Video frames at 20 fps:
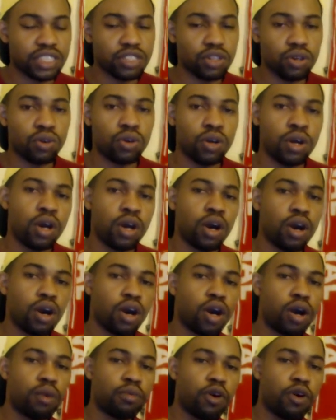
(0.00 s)
So
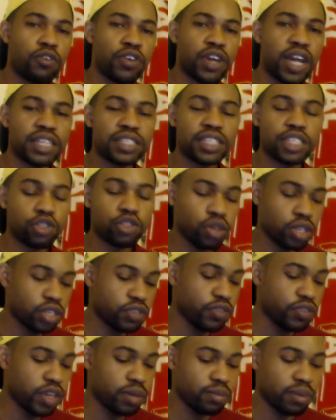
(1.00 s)
hope you guys enjoyed
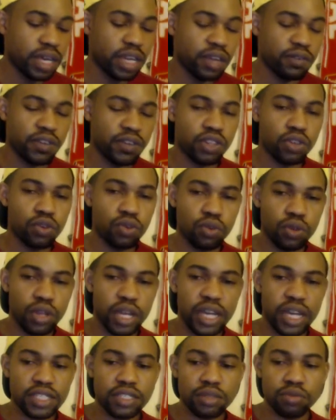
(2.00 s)
this video, man. If you do,
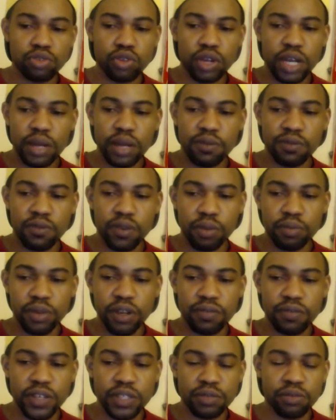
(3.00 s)
like, subscribe, follow me
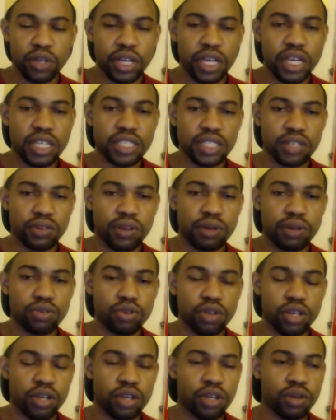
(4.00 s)
on Facebook, Instagram,
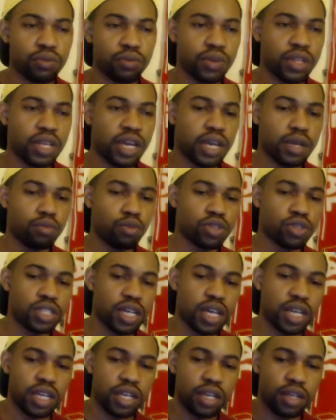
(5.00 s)
Twitter. With that, it was out.